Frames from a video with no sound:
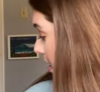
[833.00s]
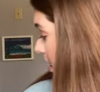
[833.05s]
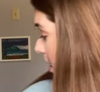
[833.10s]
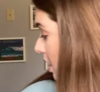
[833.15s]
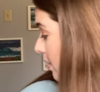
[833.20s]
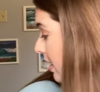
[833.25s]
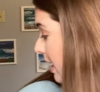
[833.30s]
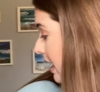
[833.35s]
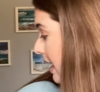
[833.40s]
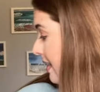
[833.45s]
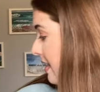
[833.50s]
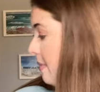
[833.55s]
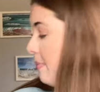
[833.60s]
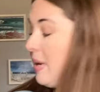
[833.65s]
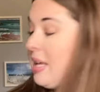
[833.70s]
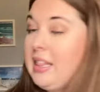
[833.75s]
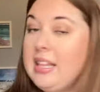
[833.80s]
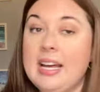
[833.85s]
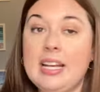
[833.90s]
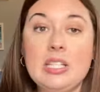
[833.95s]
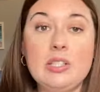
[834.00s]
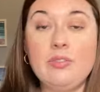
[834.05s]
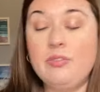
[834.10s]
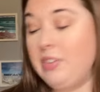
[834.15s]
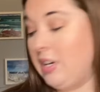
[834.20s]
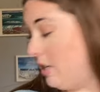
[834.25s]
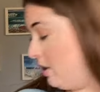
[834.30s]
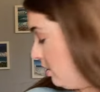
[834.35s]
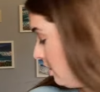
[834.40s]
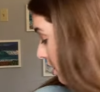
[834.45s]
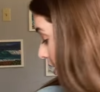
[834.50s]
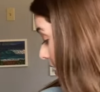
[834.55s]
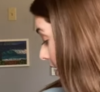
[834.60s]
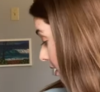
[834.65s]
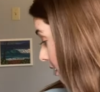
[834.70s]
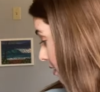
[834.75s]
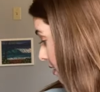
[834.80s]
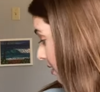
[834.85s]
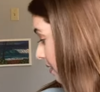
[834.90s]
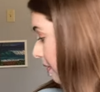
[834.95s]
Okay, and then my last
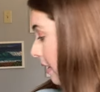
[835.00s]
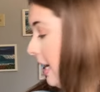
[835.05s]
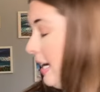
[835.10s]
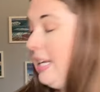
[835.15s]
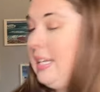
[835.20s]
vendor, right?